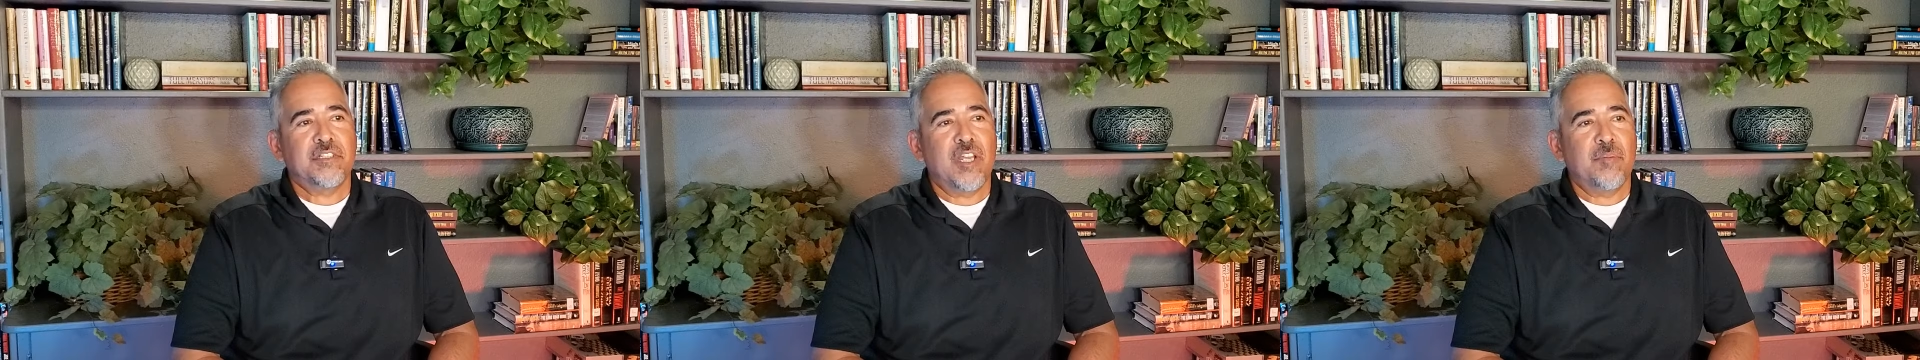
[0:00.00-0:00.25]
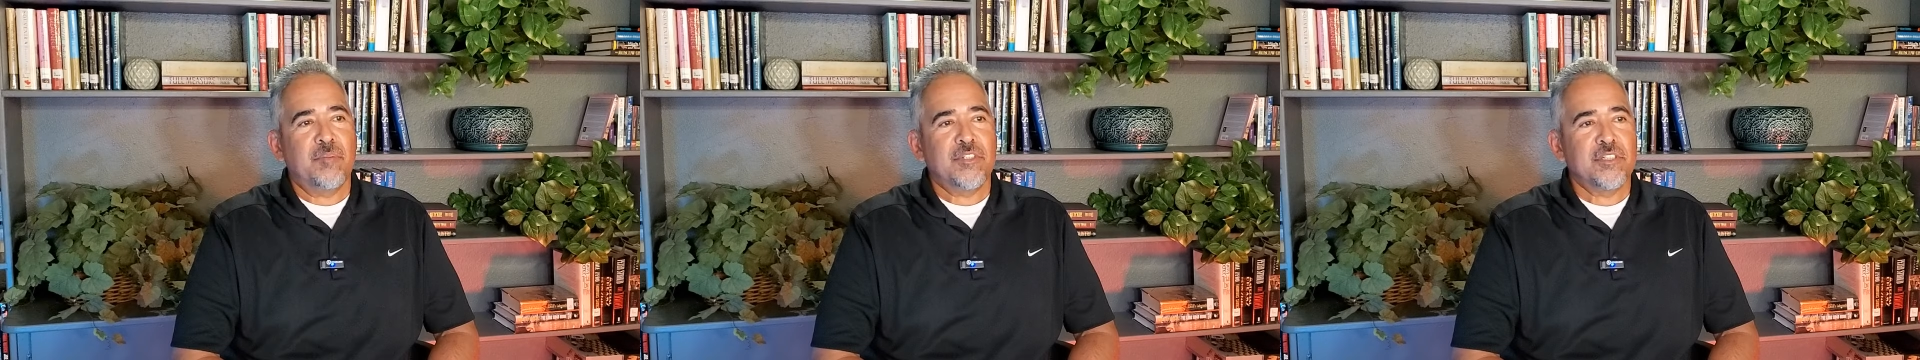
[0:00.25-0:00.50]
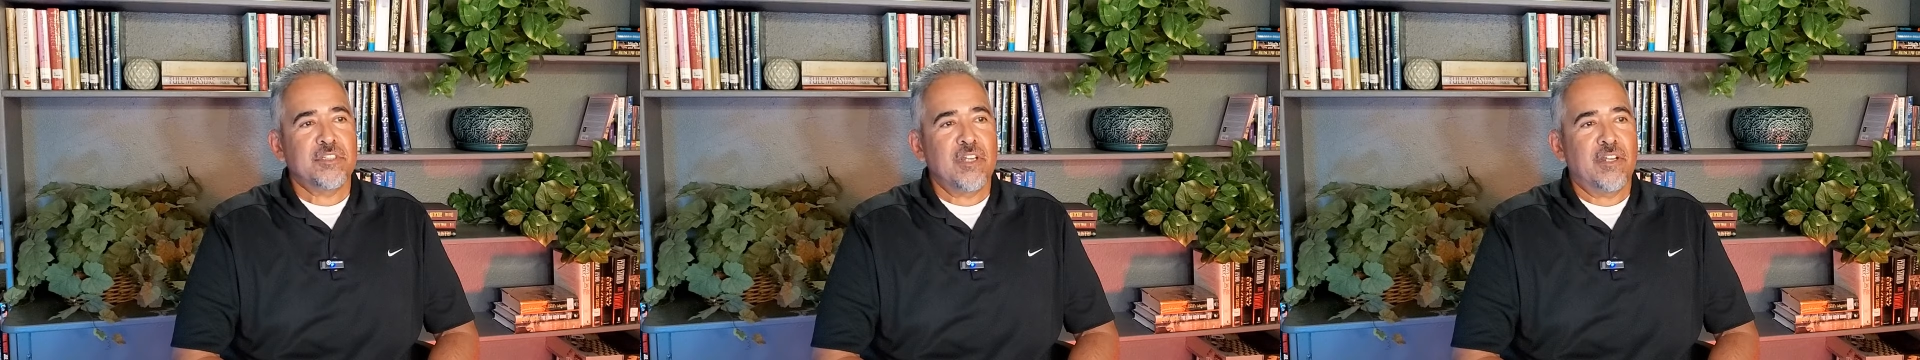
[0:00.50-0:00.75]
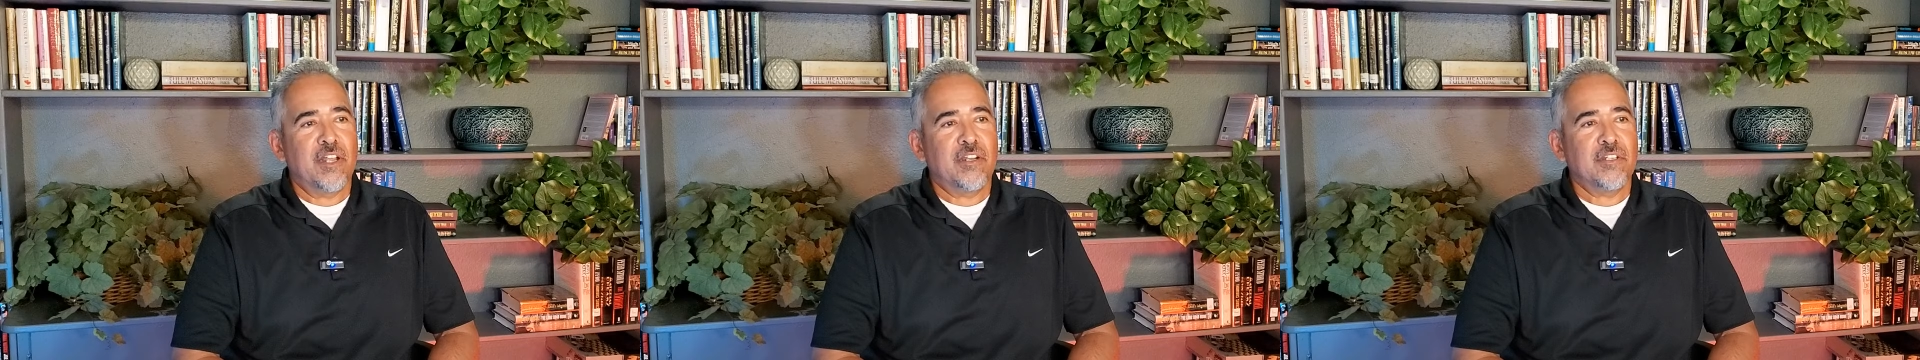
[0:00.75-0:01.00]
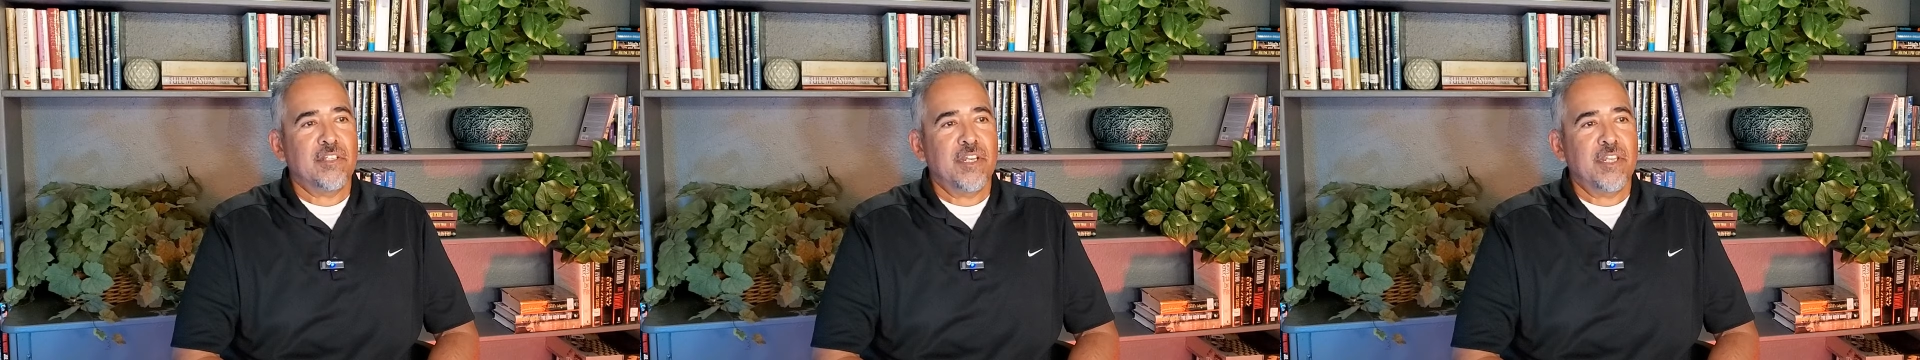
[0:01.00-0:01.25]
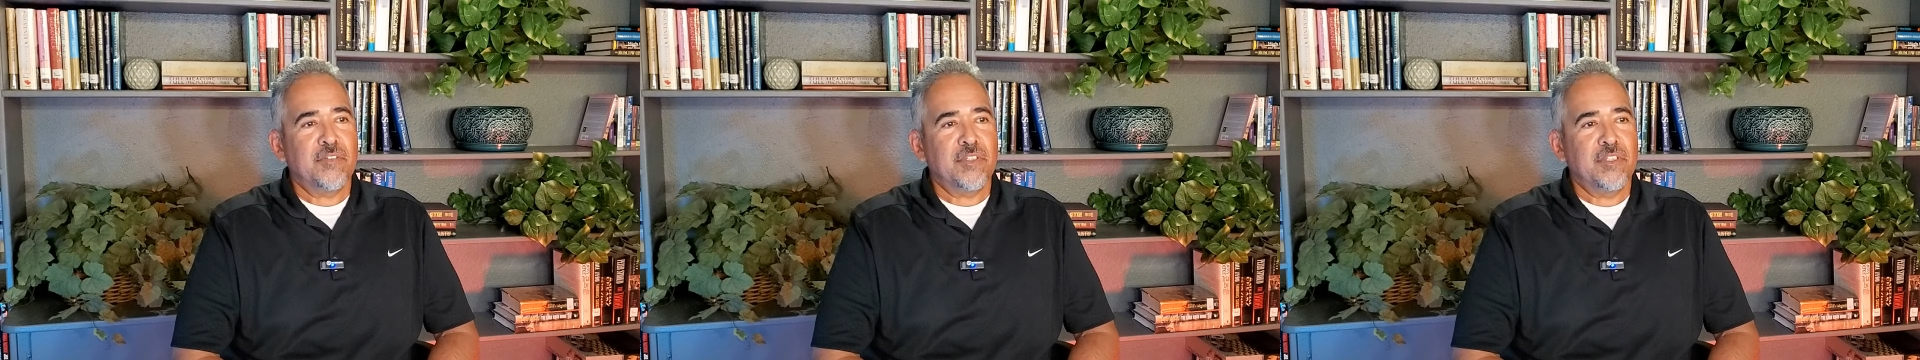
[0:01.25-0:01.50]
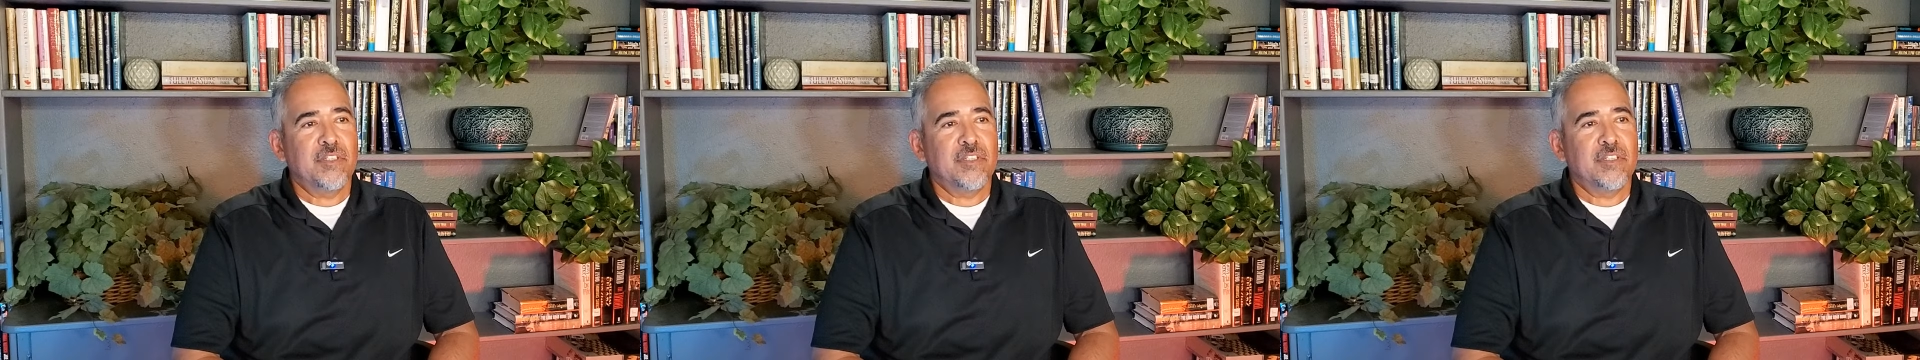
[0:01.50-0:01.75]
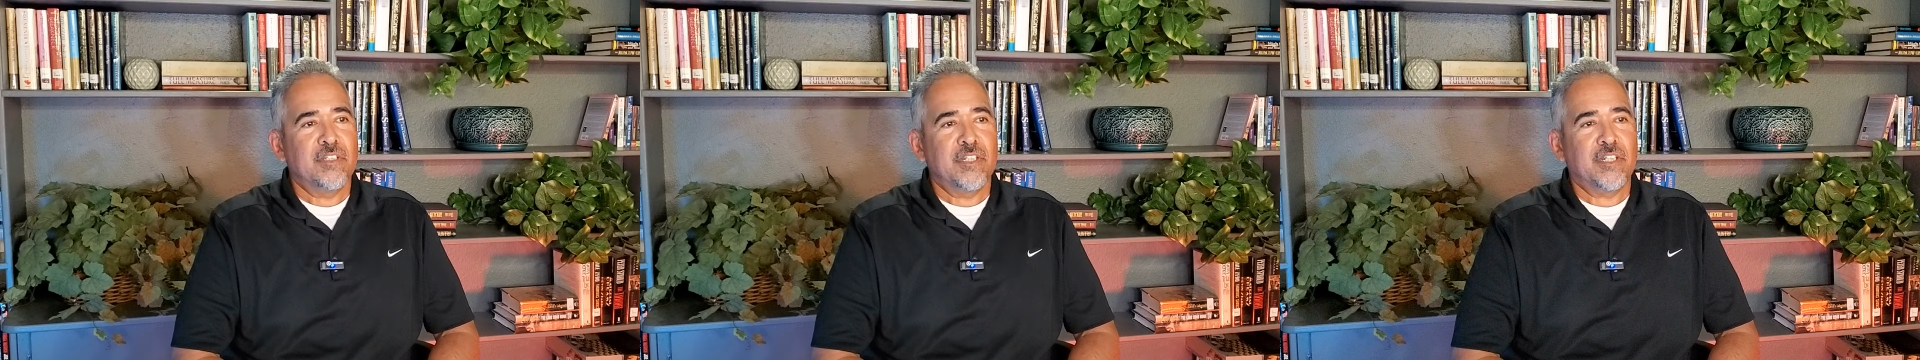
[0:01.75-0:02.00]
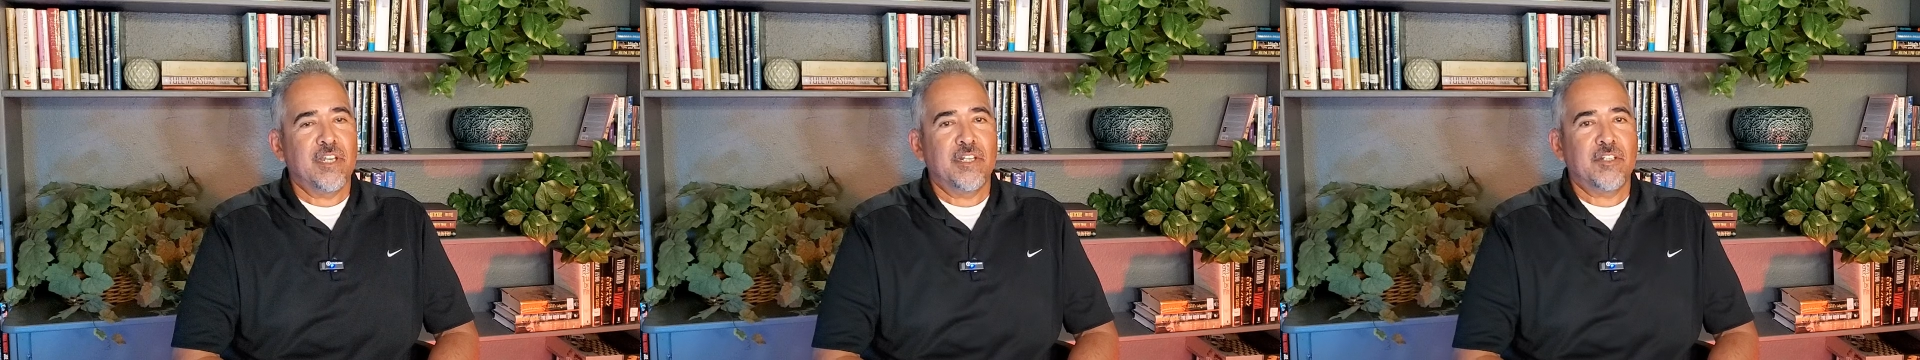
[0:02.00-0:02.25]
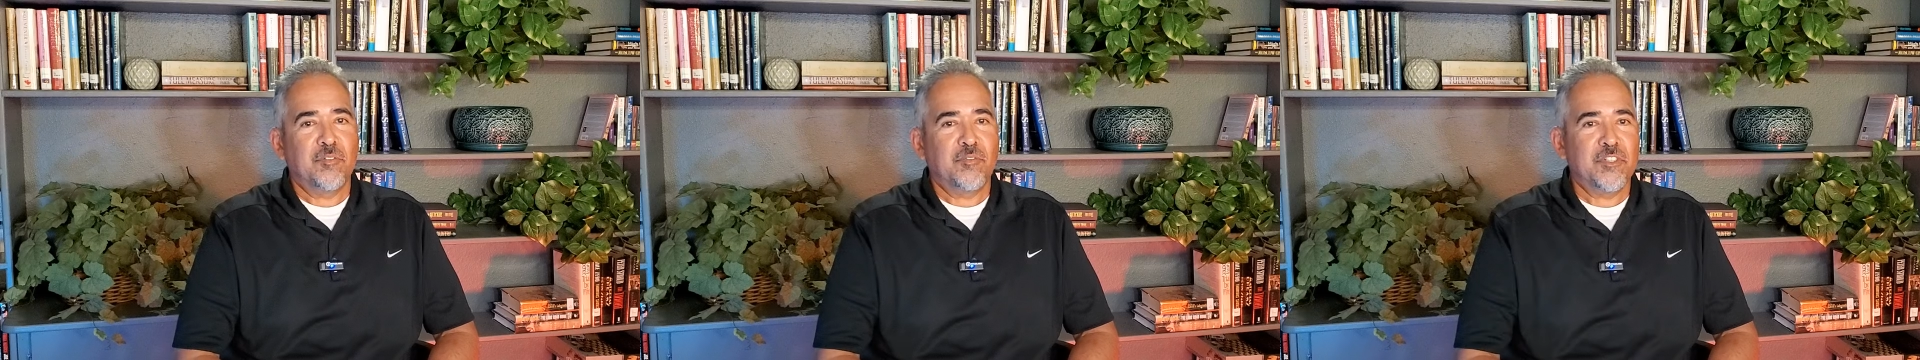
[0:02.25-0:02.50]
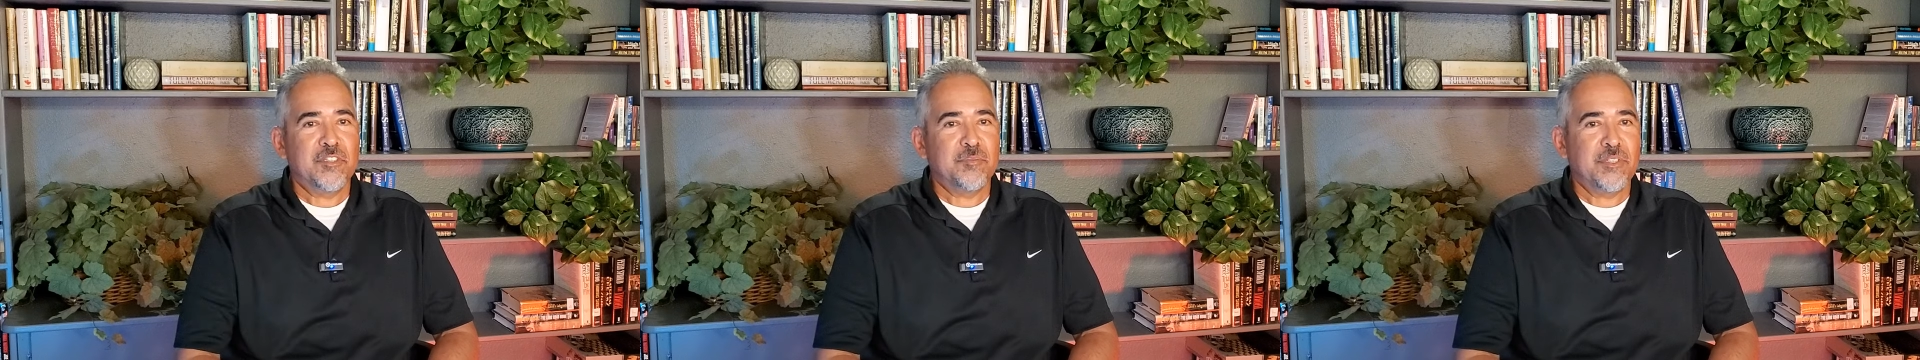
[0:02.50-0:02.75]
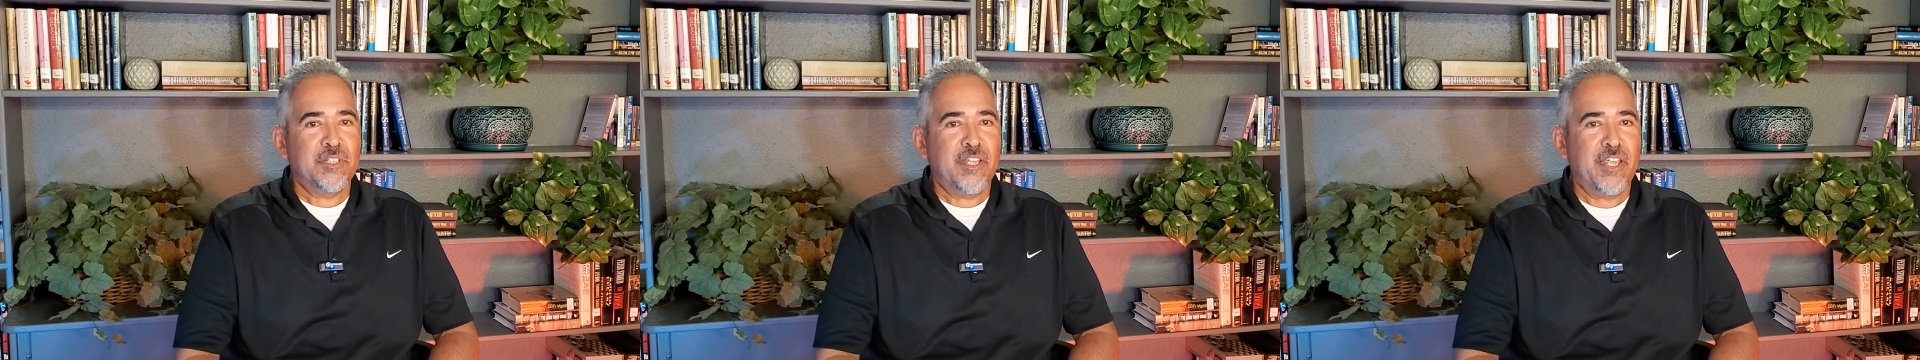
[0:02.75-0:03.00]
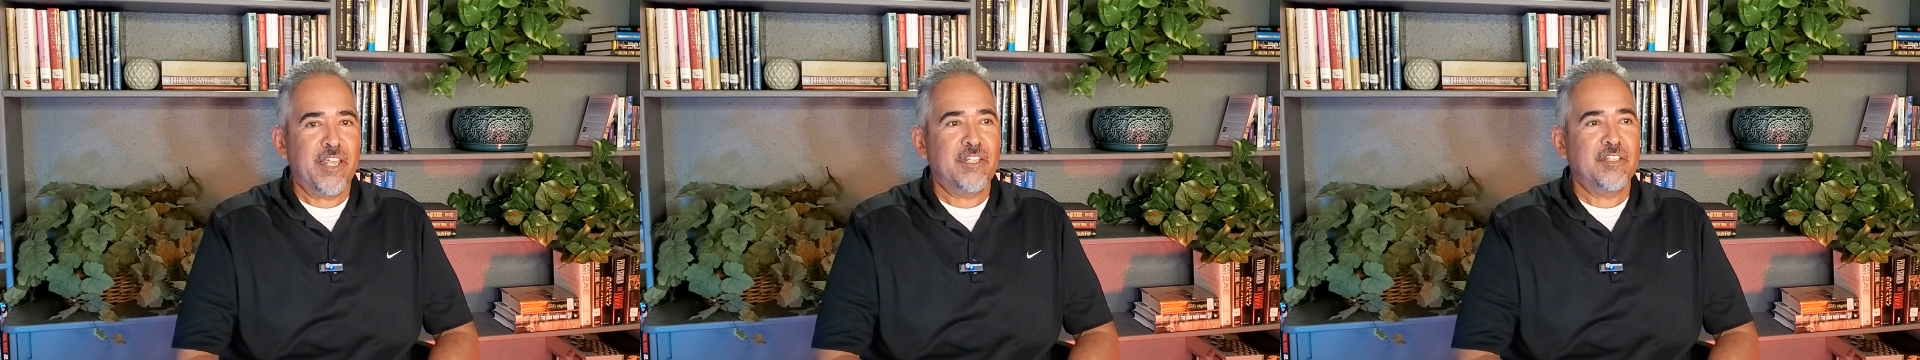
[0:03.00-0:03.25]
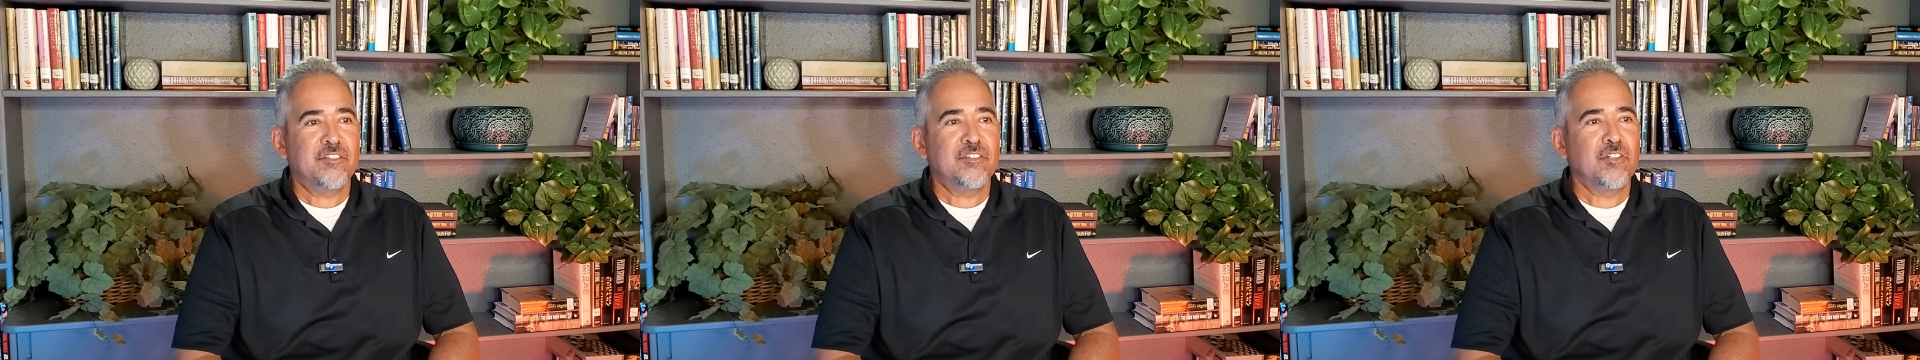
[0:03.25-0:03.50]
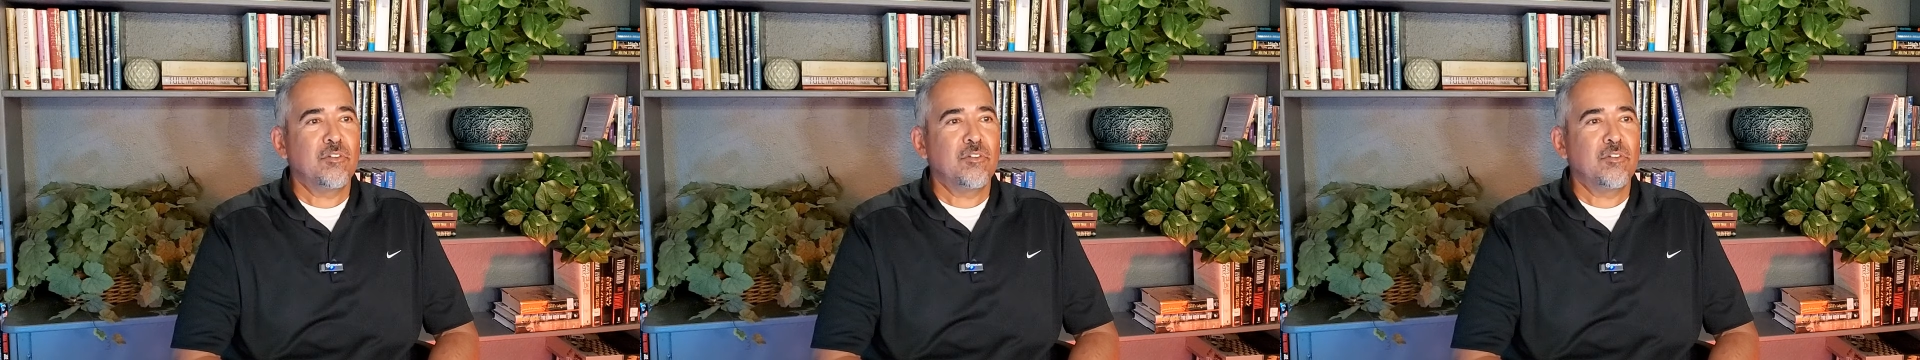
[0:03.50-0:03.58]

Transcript: time had just got out of the Navy, and he kind of convinced me that, hey,